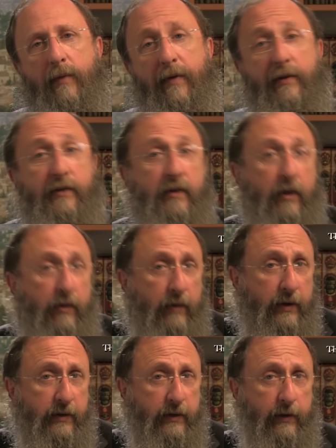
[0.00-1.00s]
And there's another
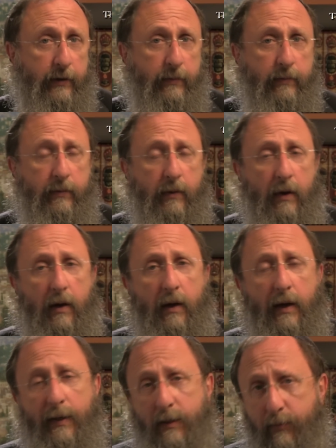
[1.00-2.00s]
idea
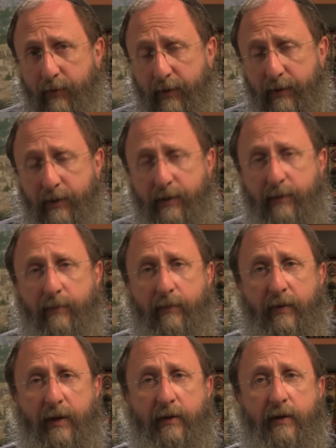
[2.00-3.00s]
expressed,
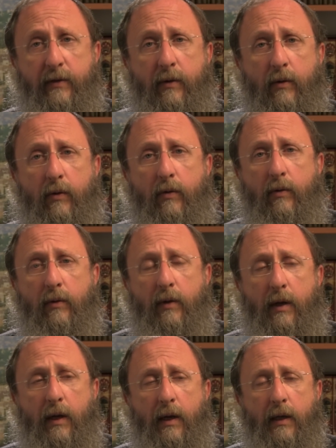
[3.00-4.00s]
that this whole
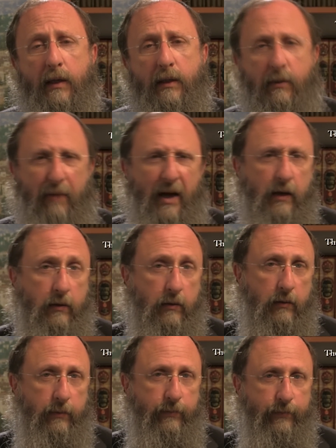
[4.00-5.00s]

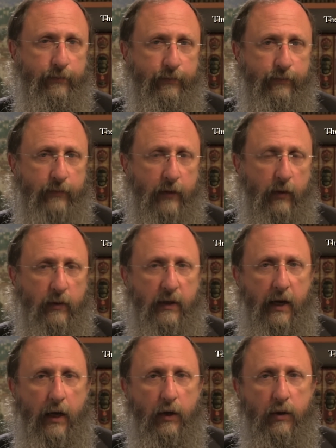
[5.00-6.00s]
debacle was
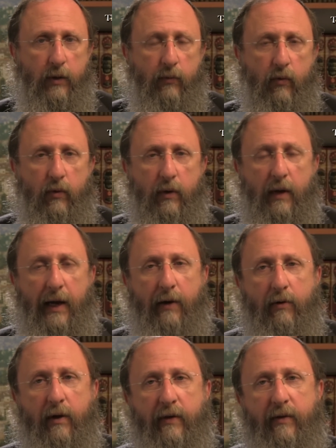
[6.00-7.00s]
actually born
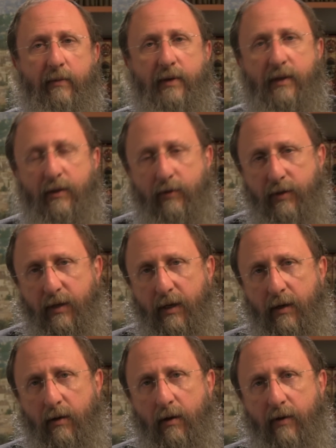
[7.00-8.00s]
out of a
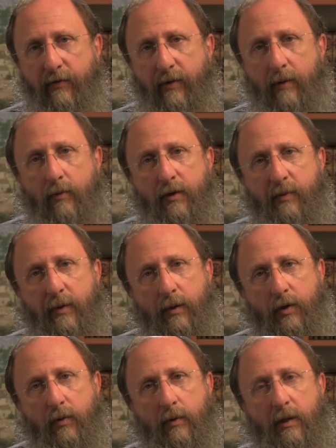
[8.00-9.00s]
misunderstanding on a far more
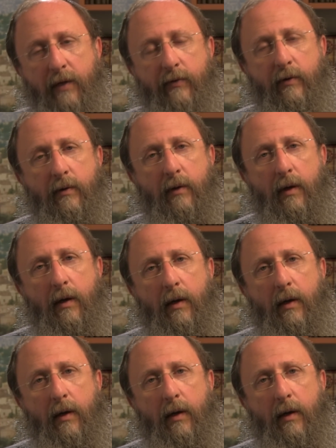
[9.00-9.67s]
spiritual level.